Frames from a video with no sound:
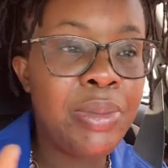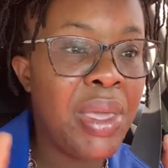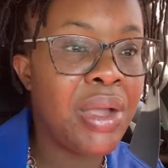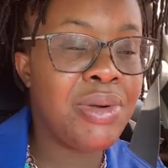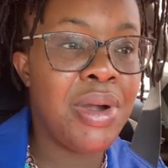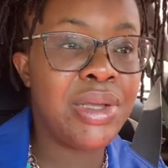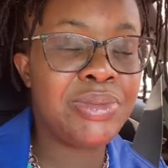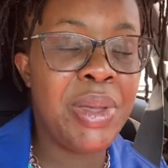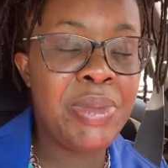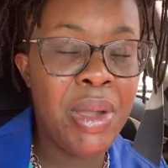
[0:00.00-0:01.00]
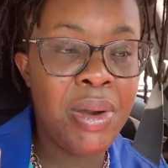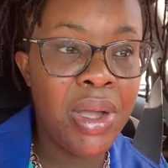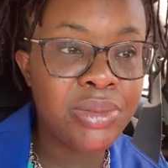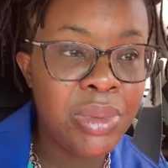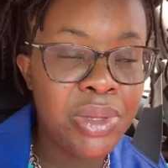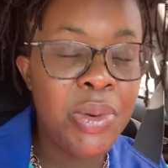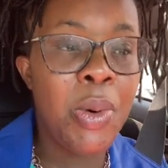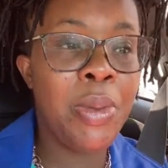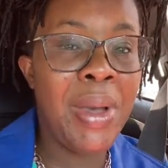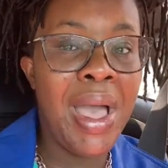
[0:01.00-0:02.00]
May I cross my
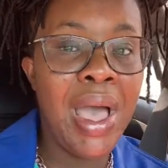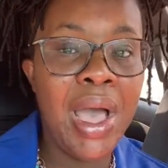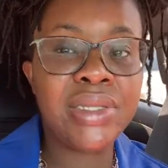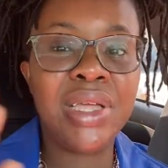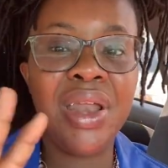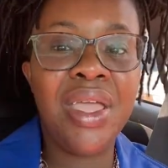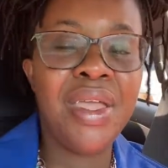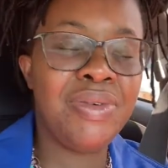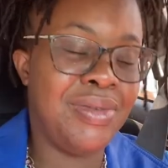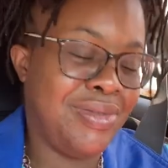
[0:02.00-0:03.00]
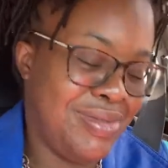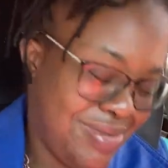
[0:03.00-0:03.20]
toe, my ass, and everything.